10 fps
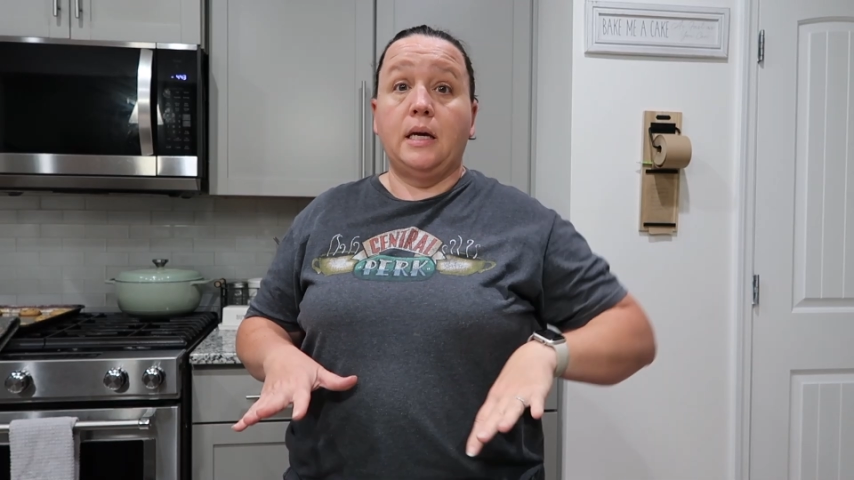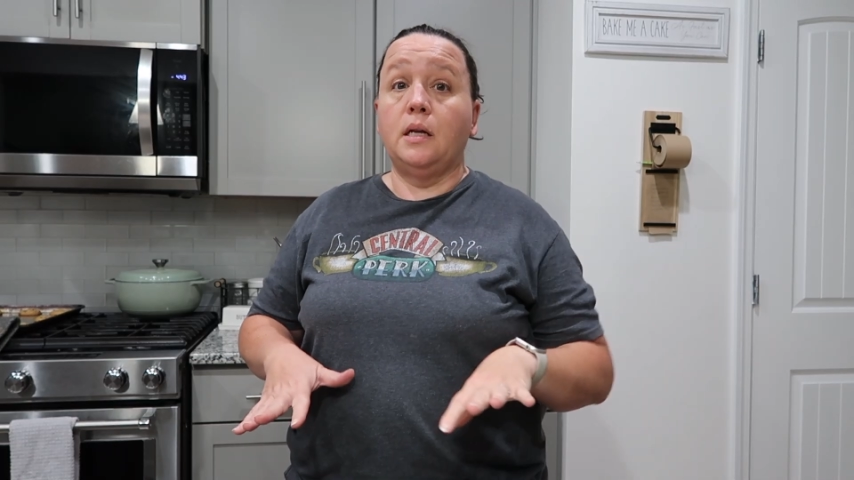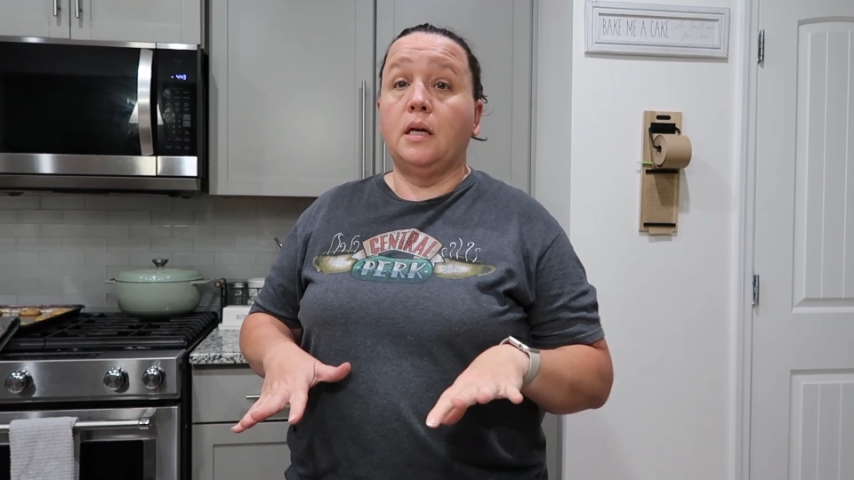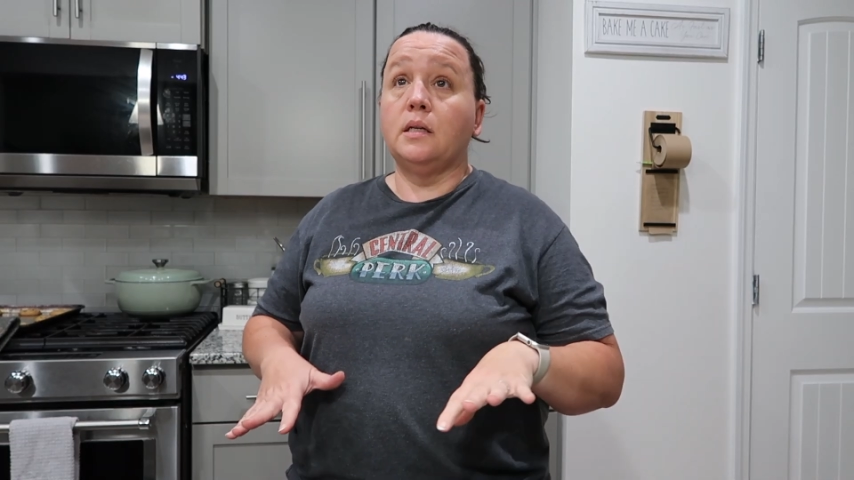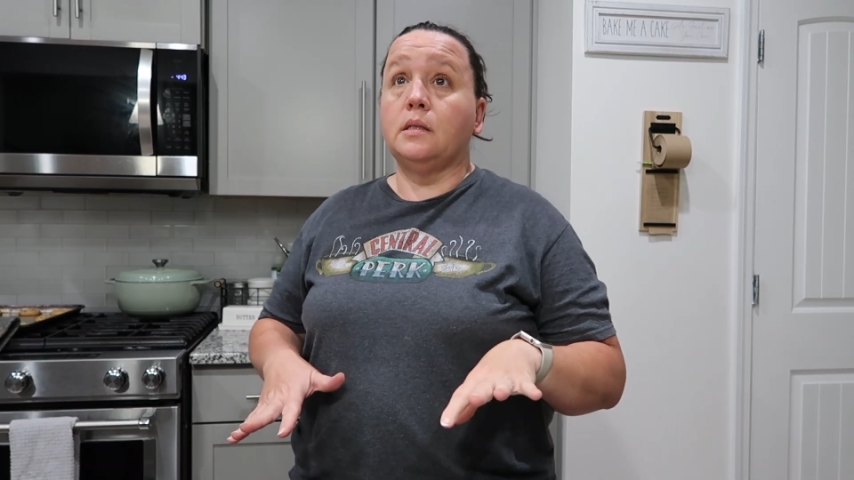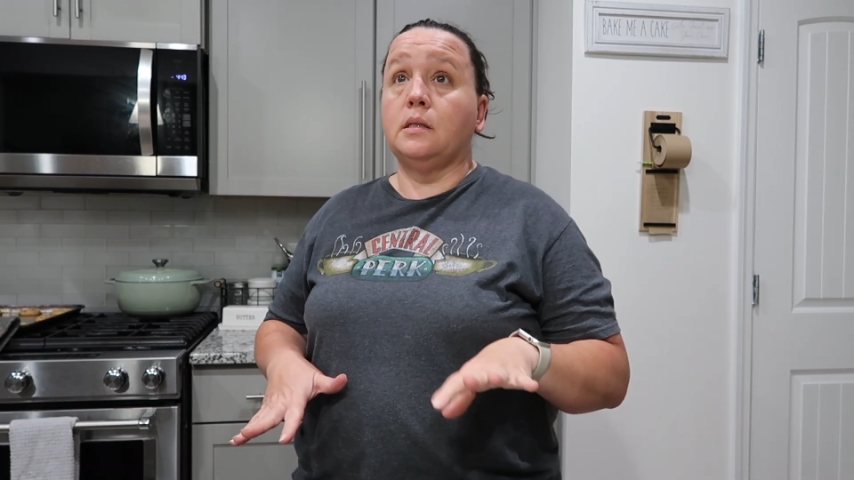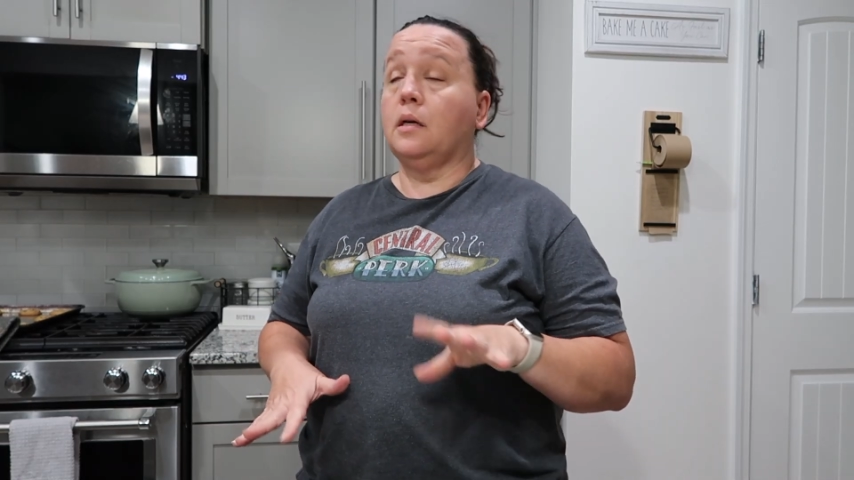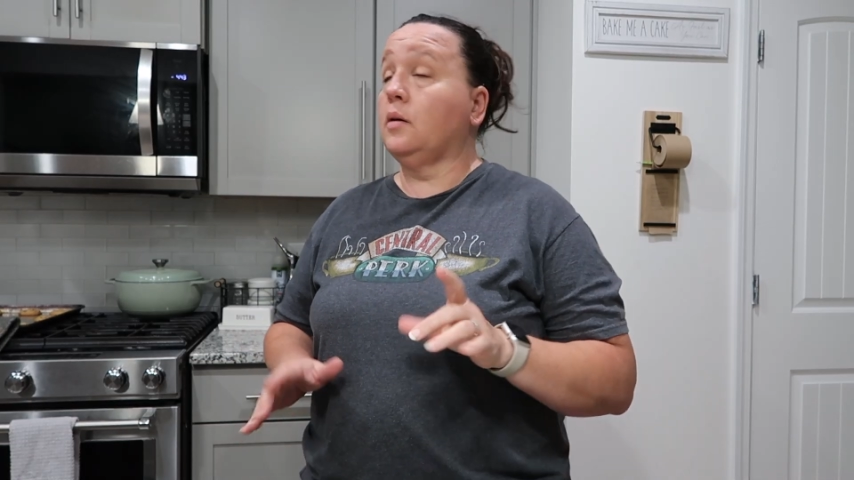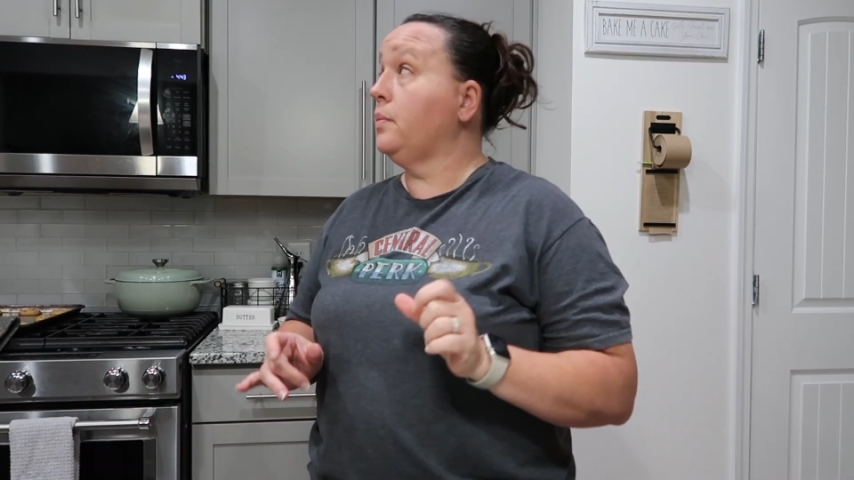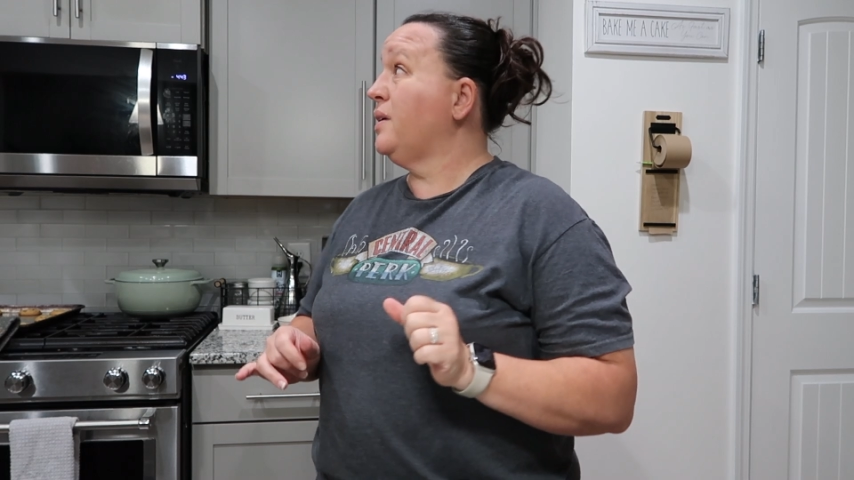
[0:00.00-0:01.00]
It has
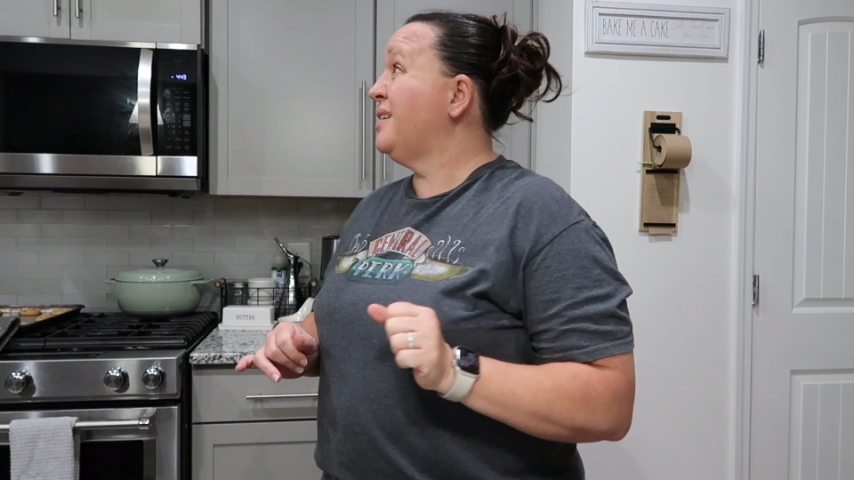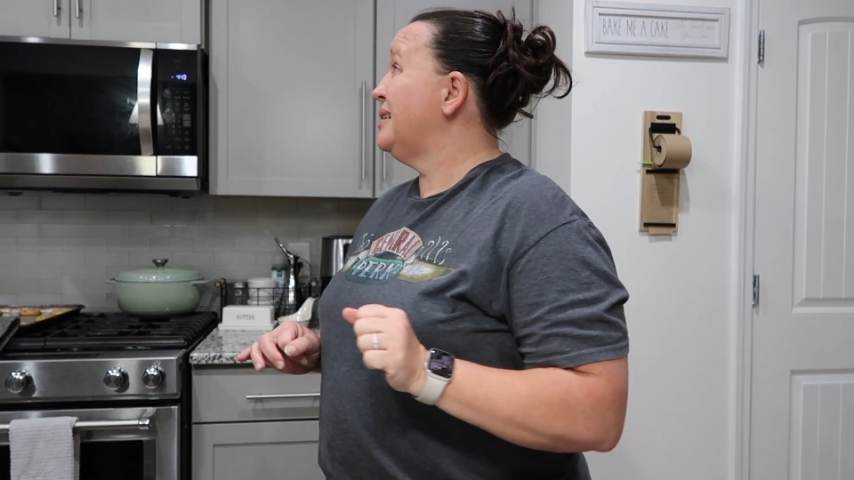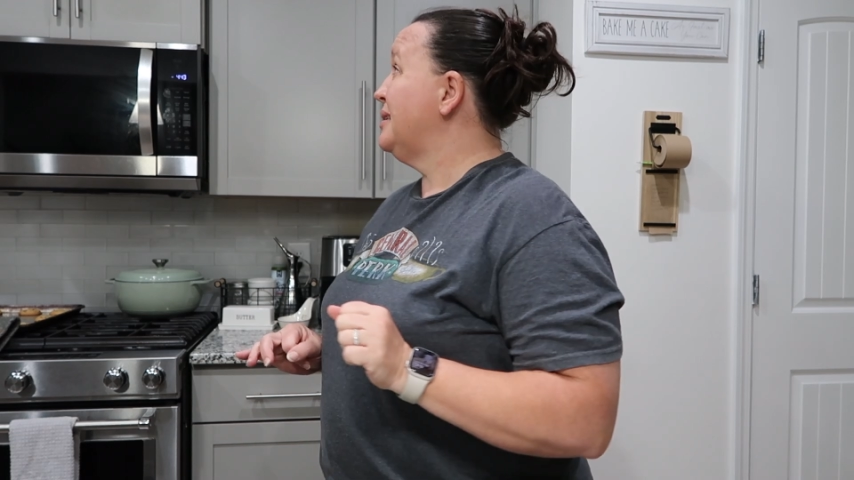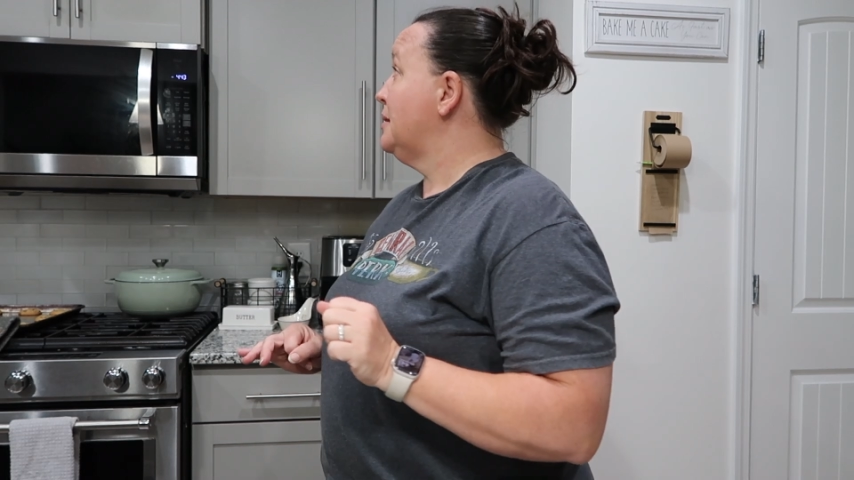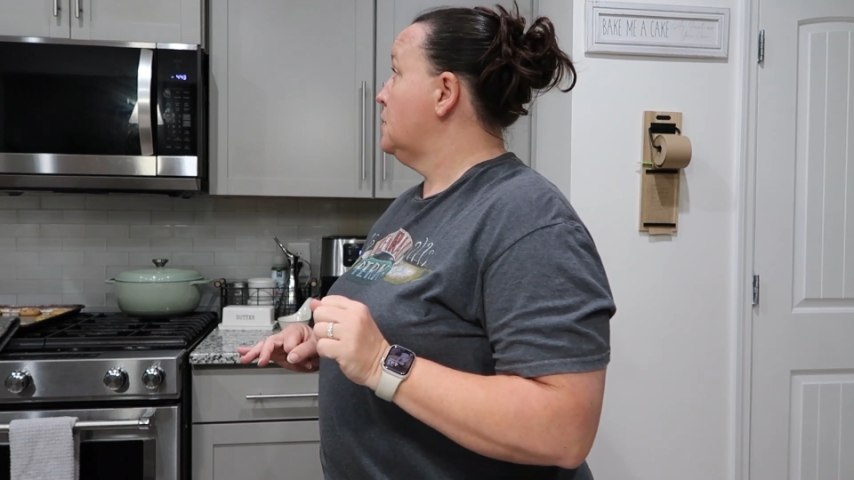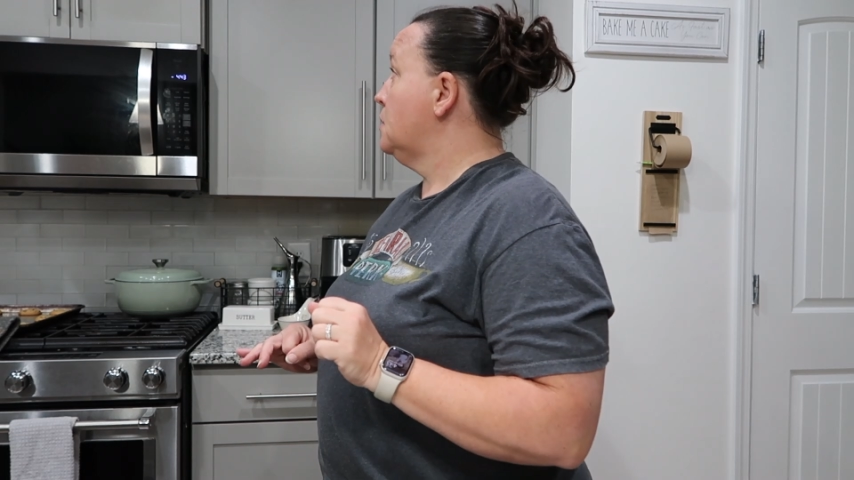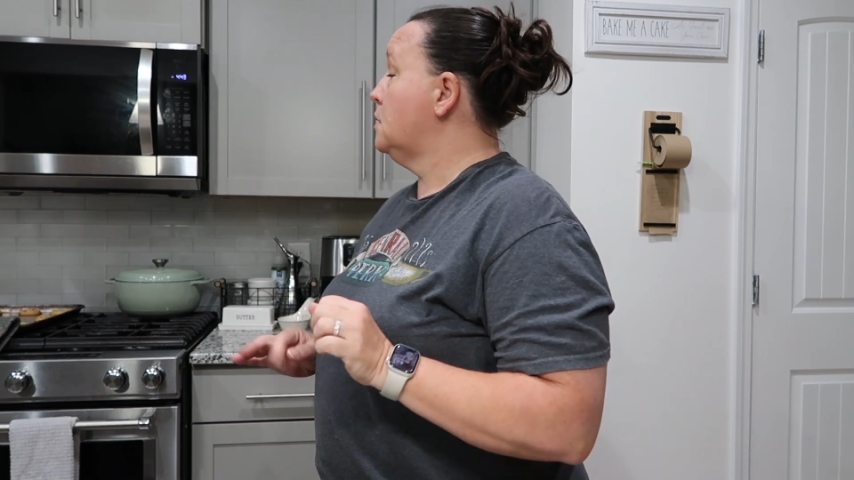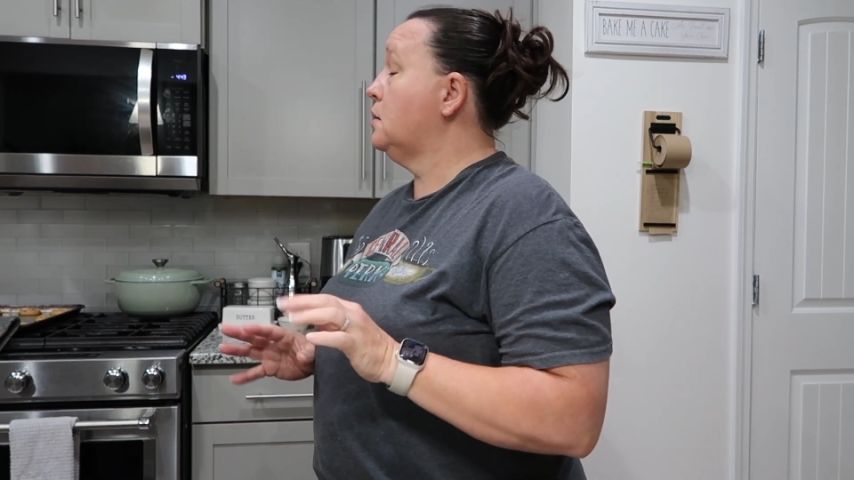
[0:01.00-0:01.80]
now been,